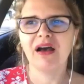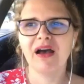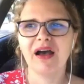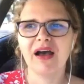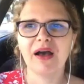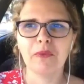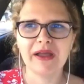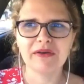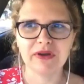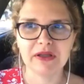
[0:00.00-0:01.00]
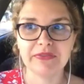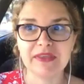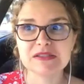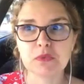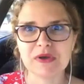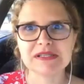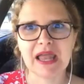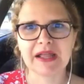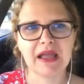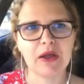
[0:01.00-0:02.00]
However, this was
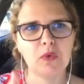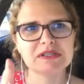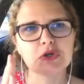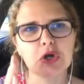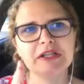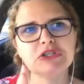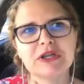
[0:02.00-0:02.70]
I was going